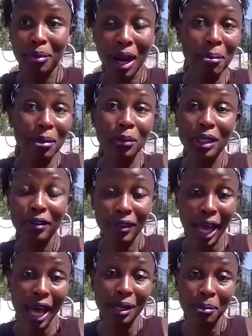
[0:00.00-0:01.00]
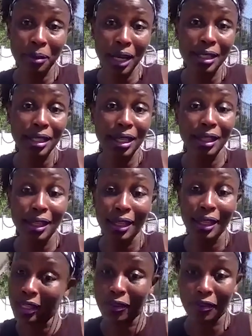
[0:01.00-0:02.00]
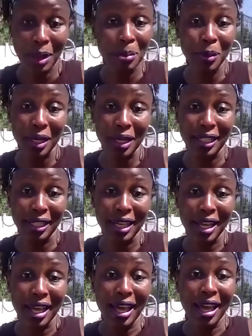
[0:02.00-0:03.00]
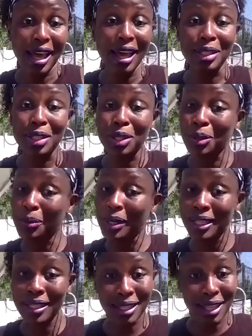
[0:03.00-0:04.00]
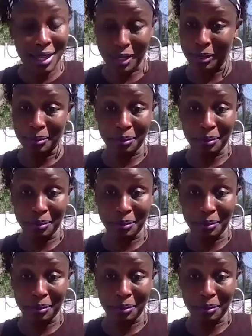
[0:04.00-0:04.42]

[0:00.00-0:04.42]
probably would have gotten press at the end of February, and two weeks later,